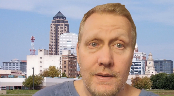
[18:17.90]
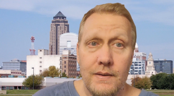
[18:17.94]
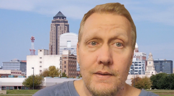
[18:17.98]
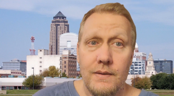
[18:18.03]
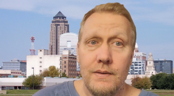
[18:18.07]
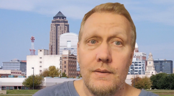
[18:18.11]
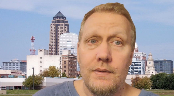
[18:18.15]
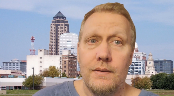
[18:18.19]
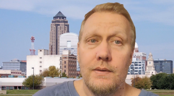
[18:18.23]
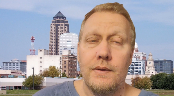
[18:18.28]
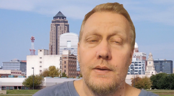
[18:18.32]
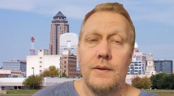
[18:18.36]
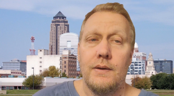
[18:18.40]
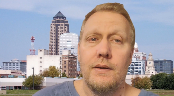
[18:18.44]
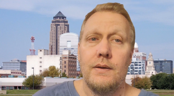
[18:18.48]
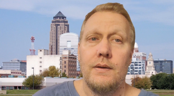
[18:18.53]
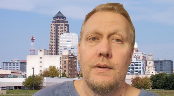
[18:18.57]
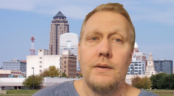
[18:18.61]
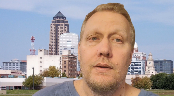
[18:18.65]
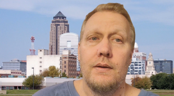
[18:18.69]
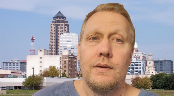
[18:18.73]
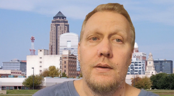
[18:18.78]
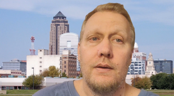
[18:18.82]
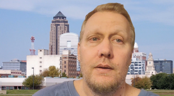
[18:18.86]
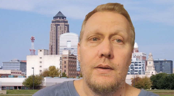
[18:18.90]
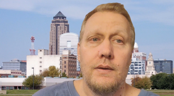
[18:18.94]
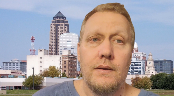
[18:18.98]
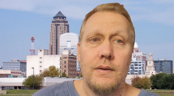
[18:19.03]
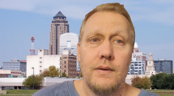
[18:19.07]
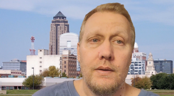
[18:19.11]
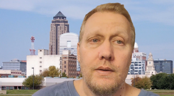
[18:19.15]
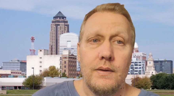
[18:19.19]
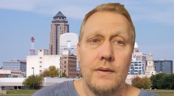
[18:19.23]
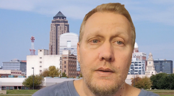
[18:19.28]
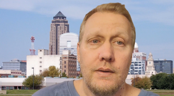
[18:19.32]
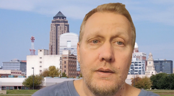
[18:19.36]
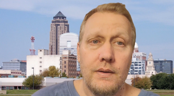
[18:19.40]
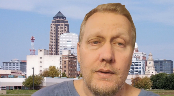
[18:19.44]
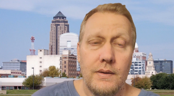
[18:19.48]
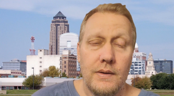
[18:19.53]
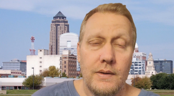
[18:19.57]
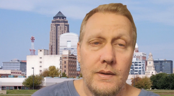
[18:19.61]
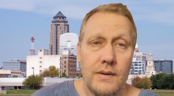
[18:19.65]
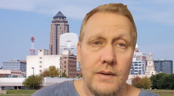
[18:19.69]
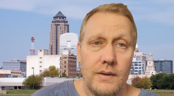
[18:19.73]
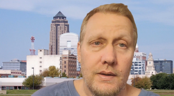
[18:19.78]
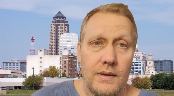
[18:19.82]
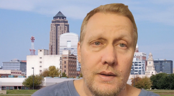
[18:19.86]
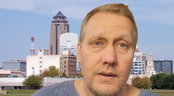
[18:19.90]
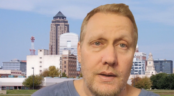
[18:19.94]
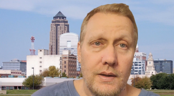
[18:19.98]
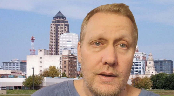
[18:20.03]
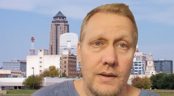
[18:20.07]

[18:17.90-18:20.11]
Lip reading: (silence)